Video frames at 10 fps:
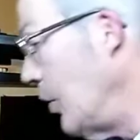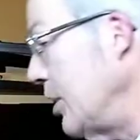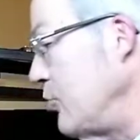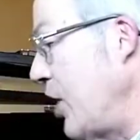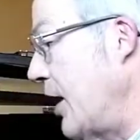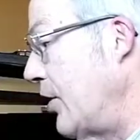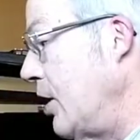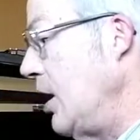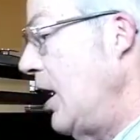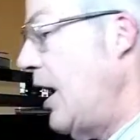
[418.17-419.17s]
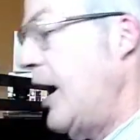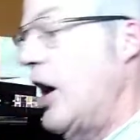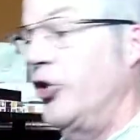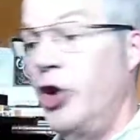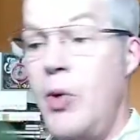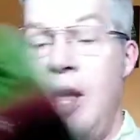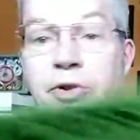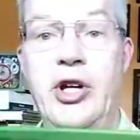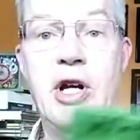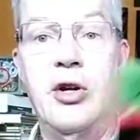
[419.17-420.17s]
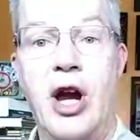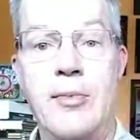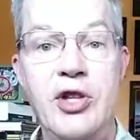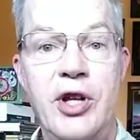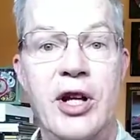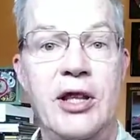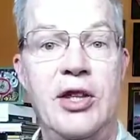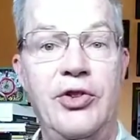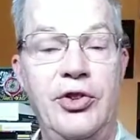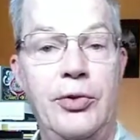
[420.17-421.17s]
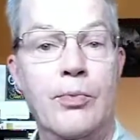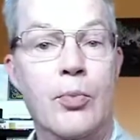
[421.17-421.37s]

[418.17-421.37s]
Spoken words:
William Shatner. I also, while I was there at Grimey's, I got this